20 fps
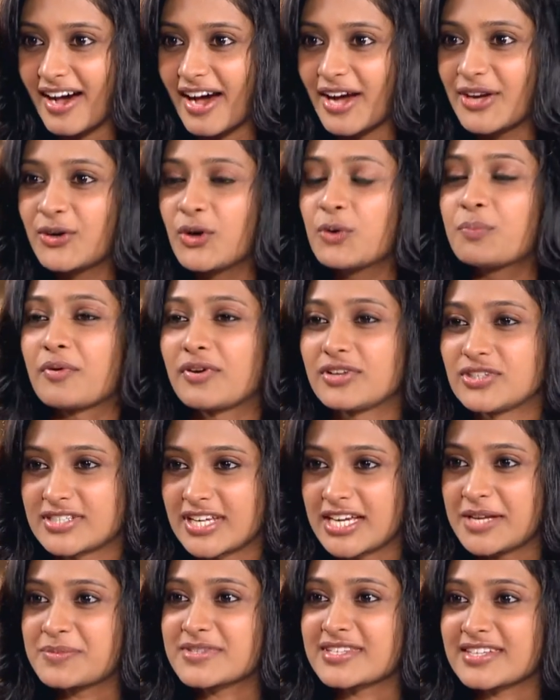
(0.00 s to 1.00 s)
I hope
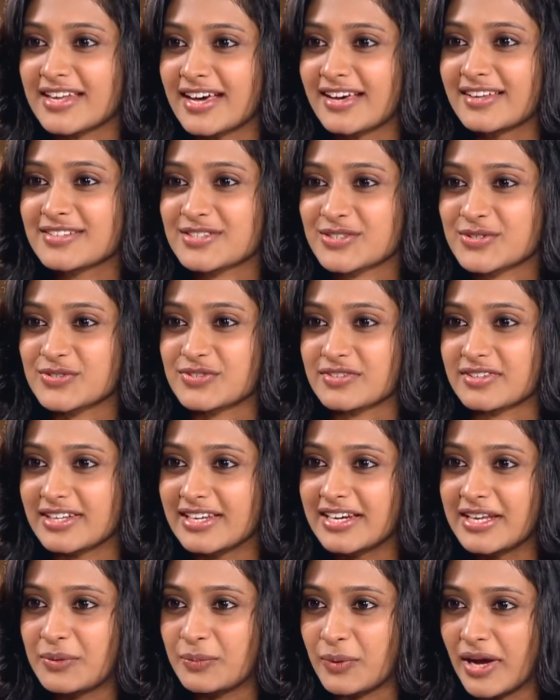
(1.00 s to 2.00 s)
James and Alice goes
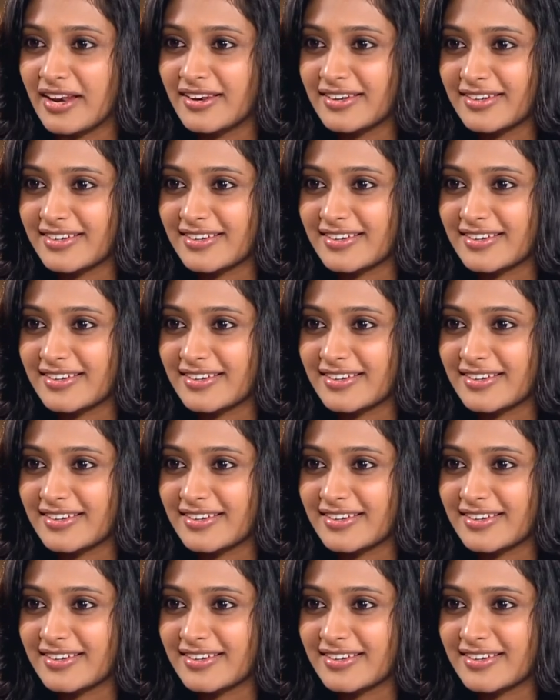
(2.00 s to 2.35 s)
really well.